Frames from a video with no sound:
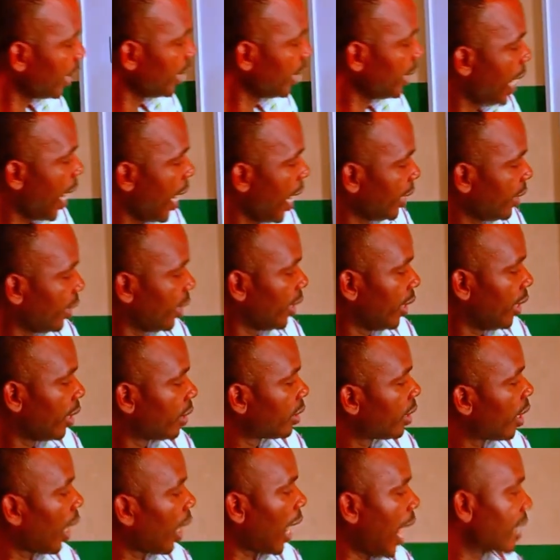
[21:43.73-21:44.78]
Then
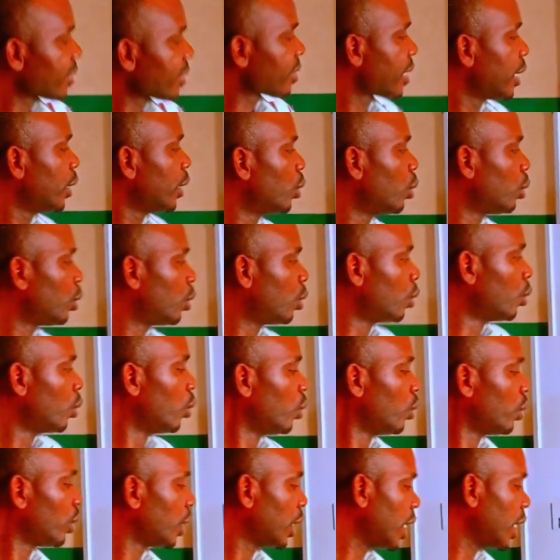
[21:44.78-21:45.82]
the last thing you
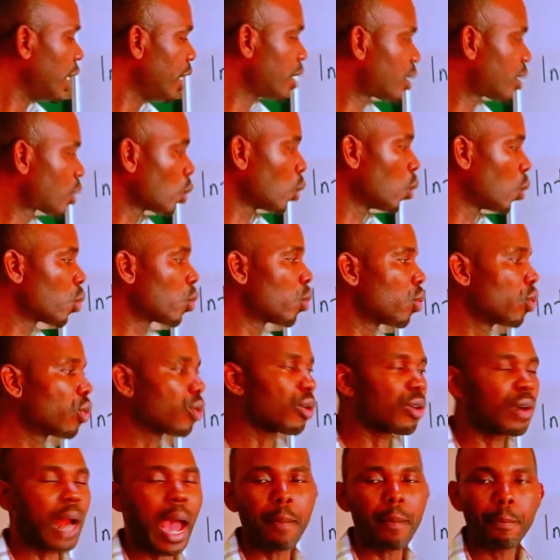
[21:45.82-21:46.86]
do is to
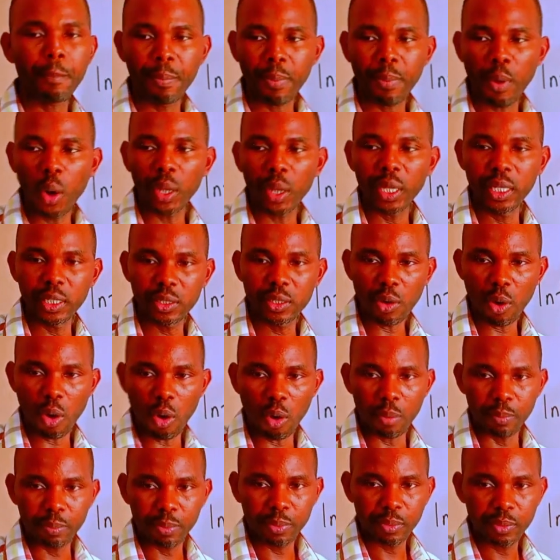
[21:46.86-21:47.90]
wrap it
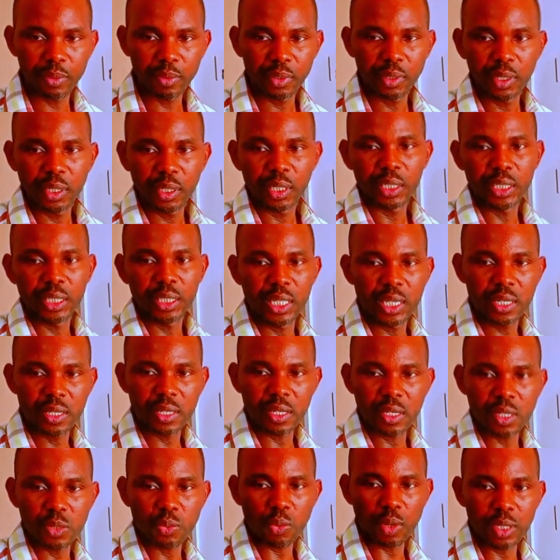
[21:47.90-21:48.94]
up.
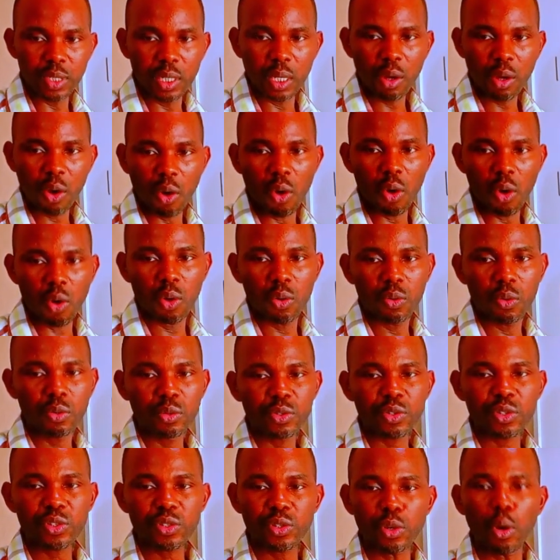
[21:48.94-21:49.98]
This is what they call
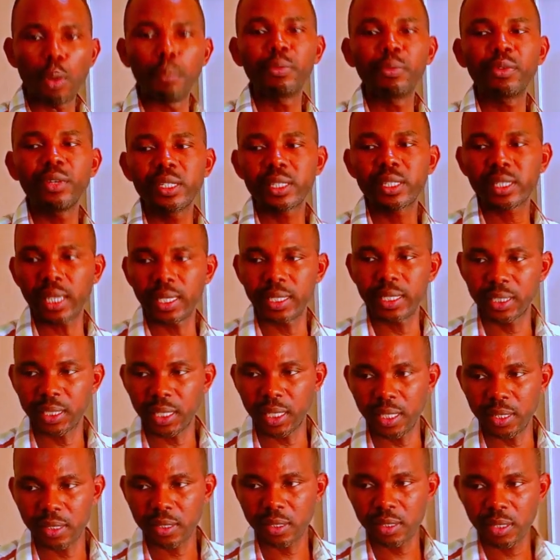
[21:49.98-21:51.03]
summary
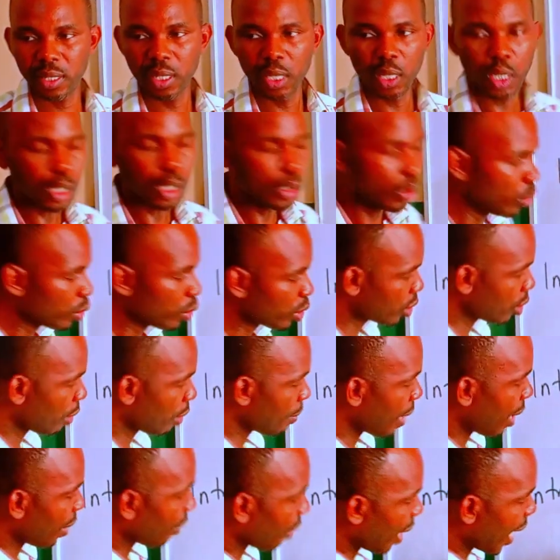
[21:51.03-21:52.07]
sentence. You
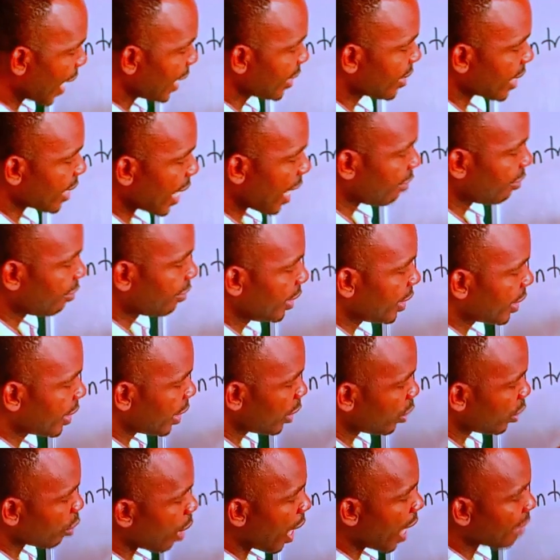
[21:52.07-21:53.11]
summarize
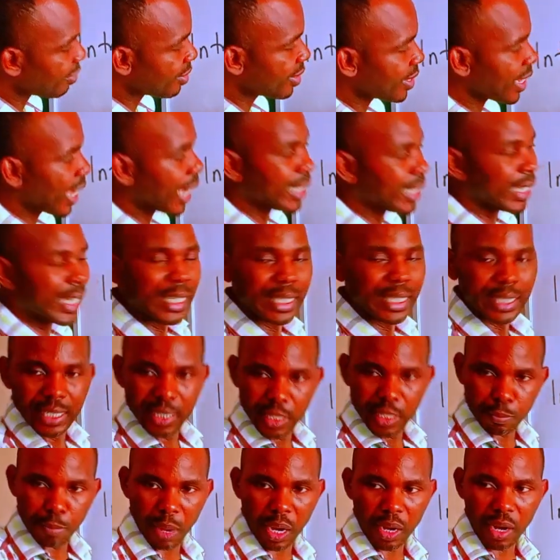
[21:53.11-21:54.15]
everything you have said in
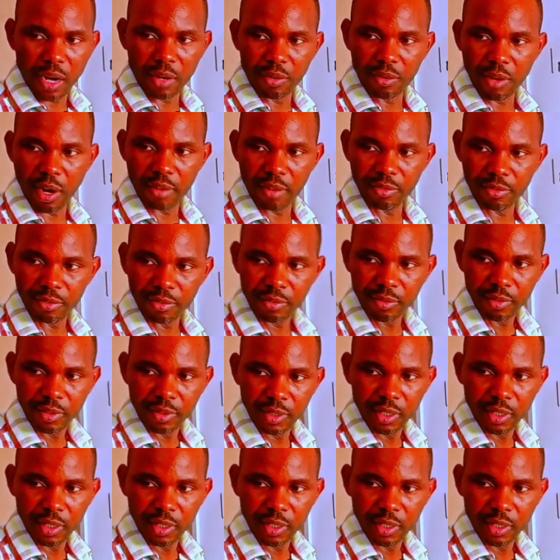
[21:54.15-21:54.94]
this paragraph.